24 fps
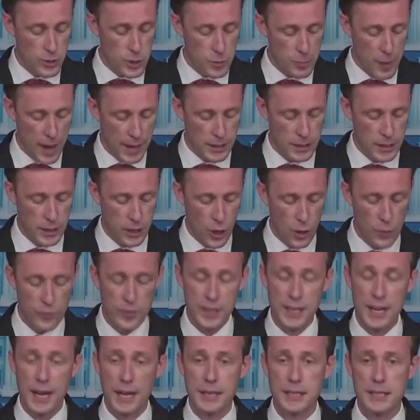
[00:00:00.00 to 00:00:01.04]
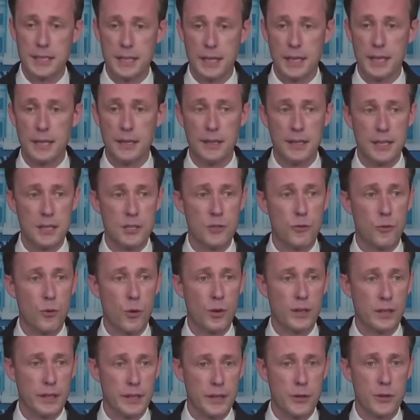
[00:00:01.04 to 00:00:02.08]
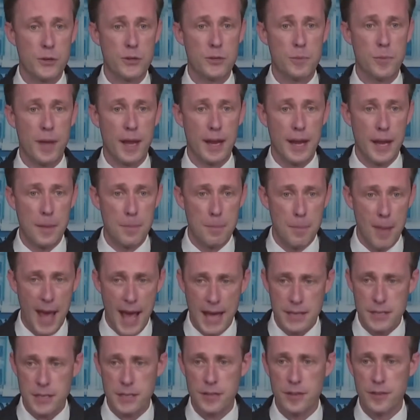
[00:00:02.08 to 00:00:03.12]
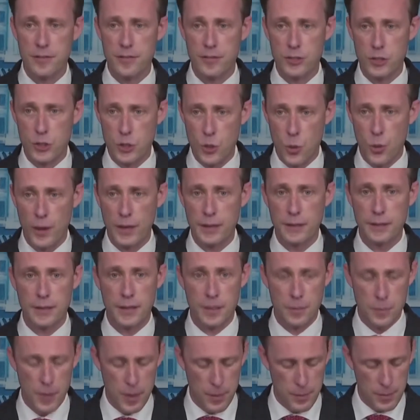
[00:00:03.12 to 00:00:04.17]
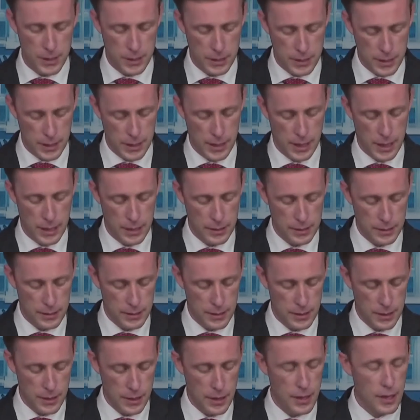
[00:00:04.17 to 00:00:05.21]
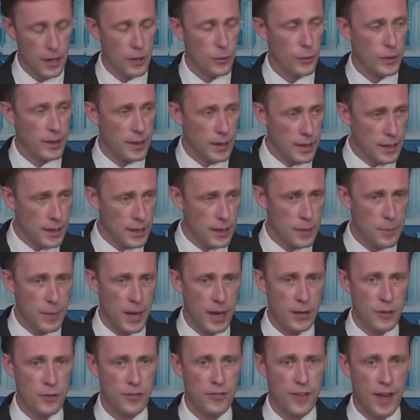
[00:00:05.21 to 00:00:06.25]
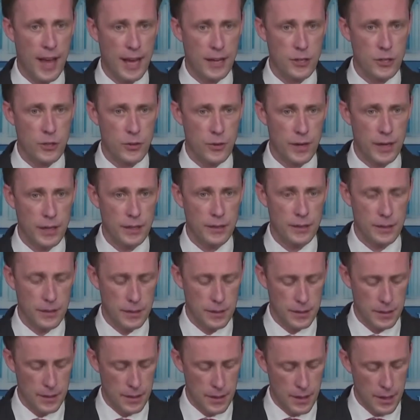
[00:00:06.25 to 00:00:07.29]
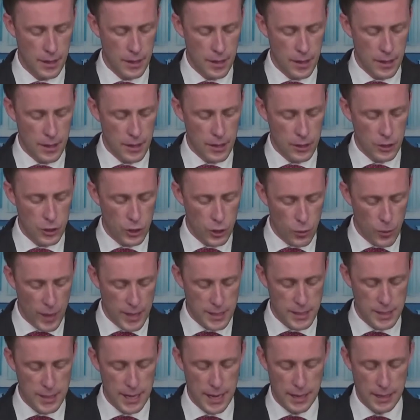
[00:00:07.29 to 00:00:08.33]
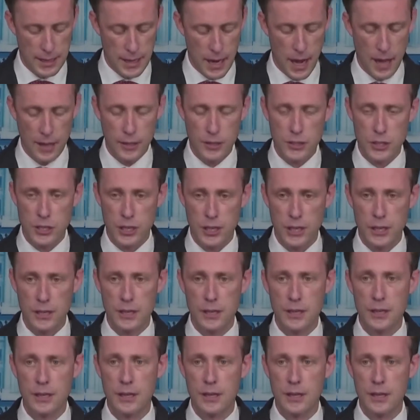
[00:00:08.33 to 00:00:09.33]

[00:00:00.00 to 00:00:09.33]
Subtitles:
respect to COVID-19, these four leaders made a massive joint commitment today with Indian manufacturing, U.S. technology,